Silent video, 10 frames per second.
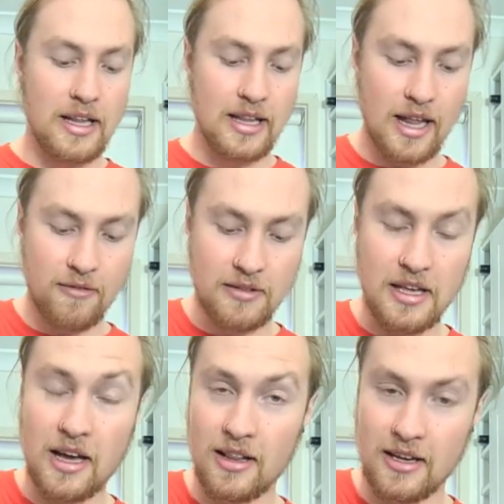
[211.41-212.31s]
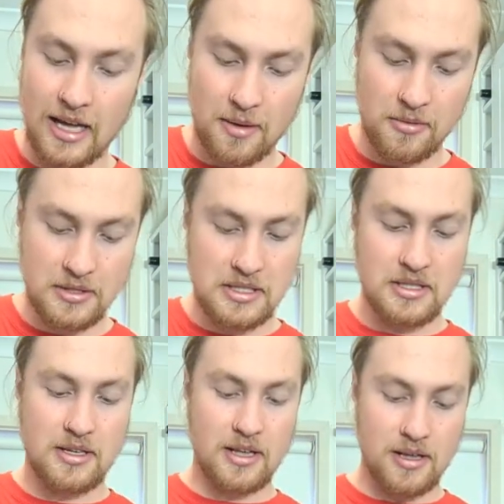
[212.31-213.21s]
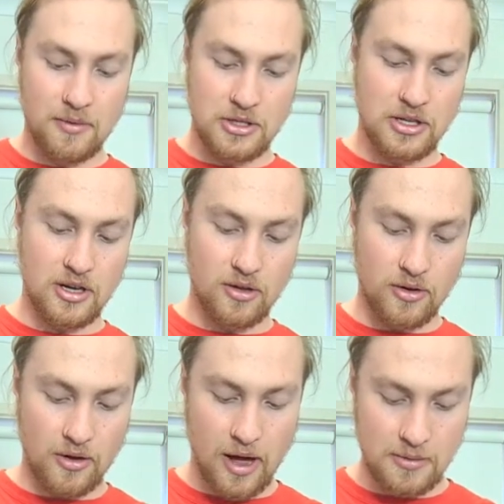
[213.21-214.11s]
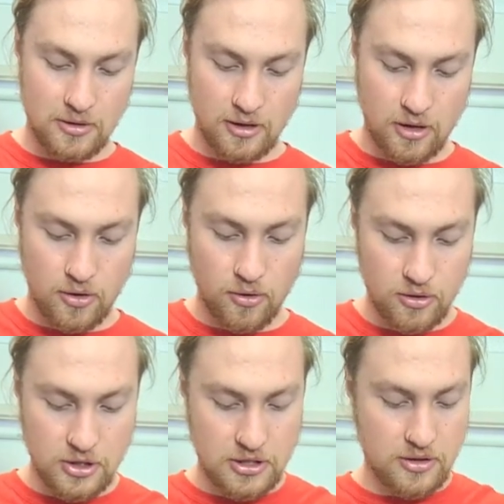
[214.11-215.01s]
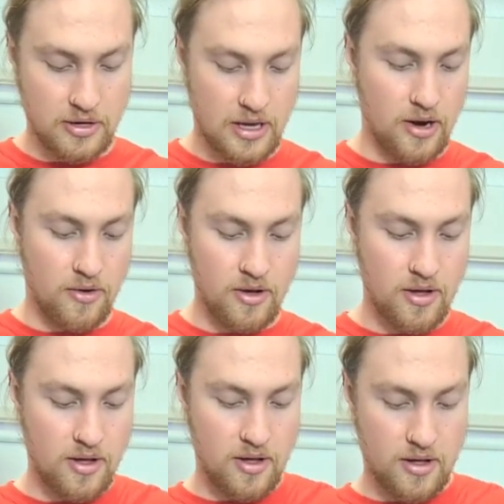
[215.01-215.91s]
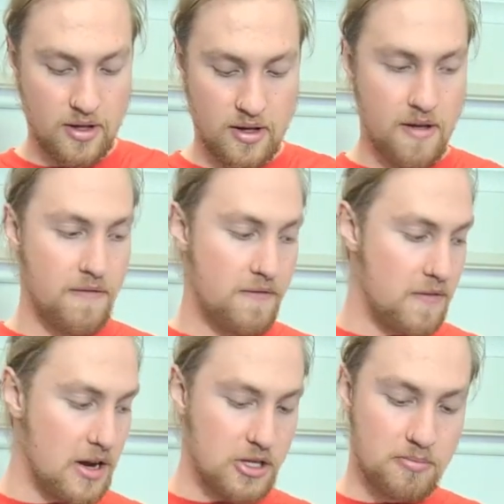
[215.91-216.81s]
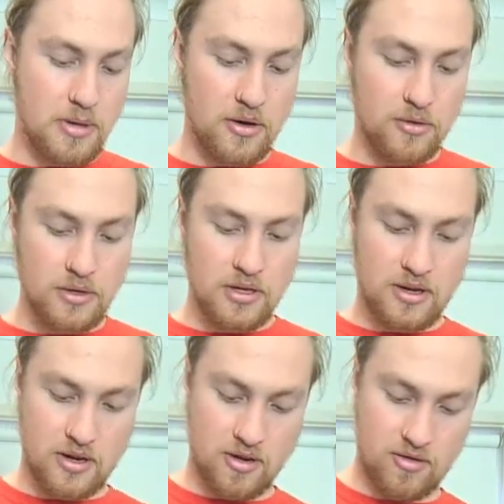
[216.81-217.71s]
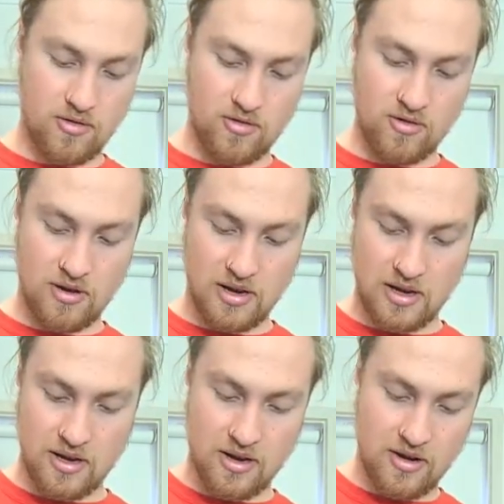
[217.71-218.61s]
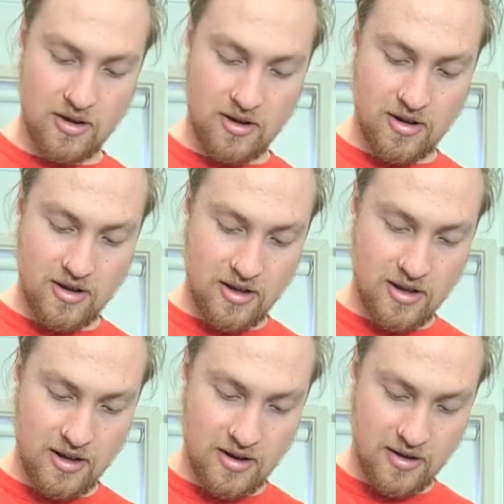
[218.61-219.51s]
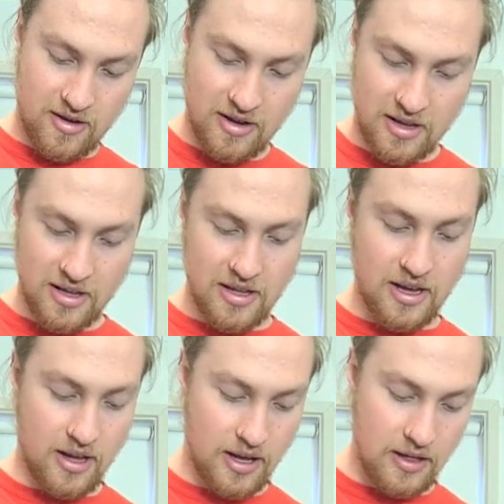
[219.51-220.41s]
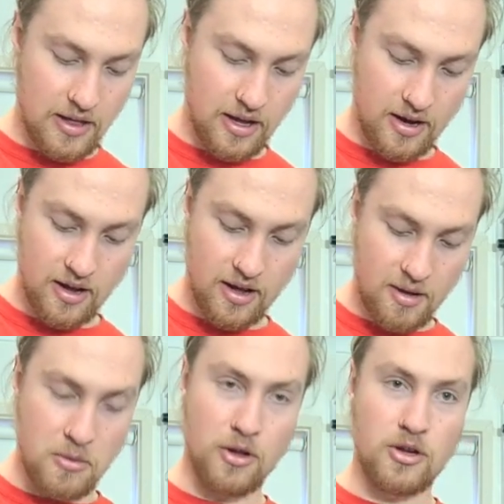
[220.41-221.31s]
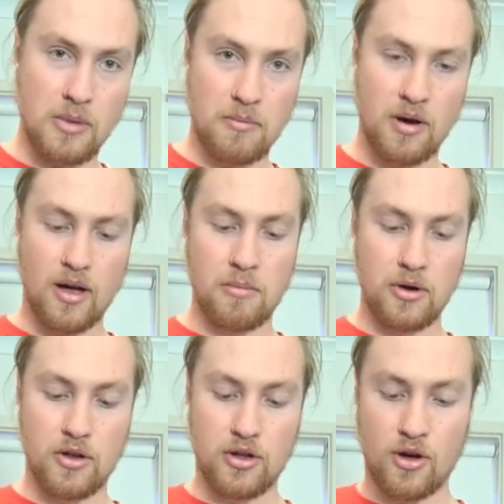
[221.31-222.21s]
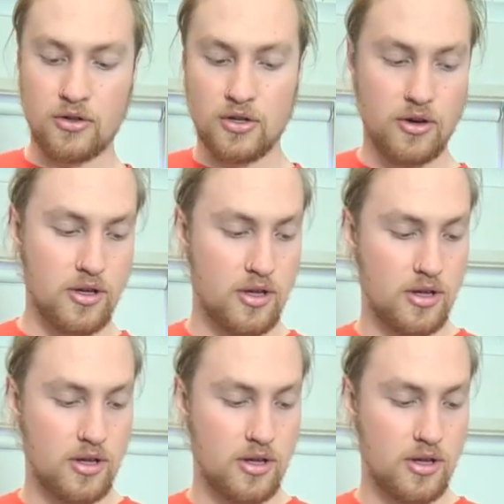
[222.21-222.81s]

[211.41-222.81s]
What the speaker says: lovely coloured cables, which are going to look absolutely gorgeous on our finished build. Love the mustard yellow and tomato sauce red. Yeah, get that. Put it on your meat pie. Put it on your hot dog.